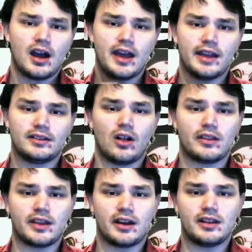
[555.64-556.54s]

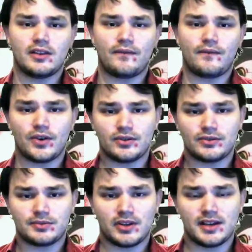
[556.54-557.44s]
Ignalia in the
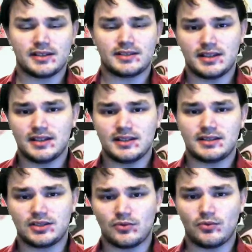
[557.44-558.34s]
first place in this
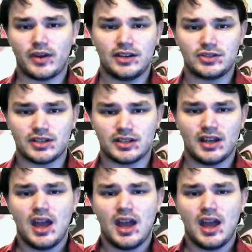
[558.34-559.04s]
situation.